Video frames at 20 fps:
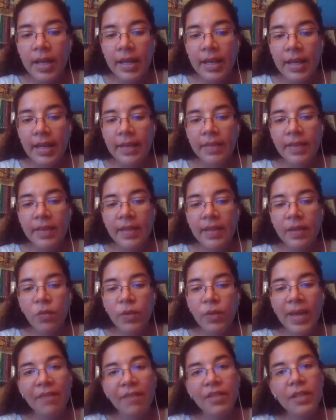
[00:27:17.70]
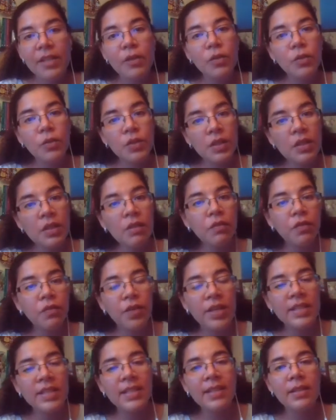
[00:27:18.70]
And then we have the luteal
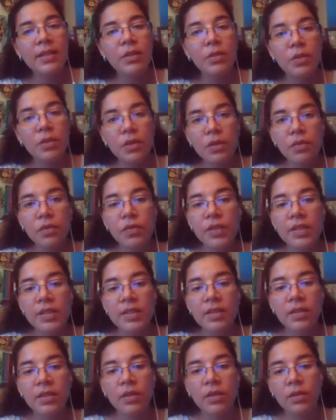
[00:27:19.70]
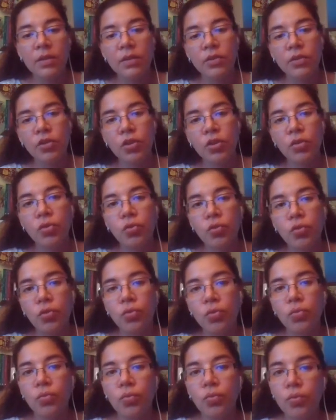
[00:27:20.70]
phase, and the luteal phase shows
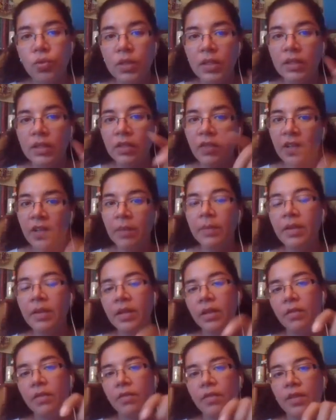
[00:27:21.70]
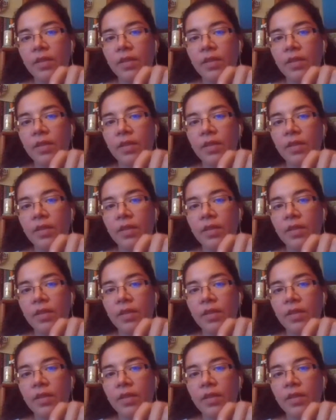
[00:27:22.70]
you the development of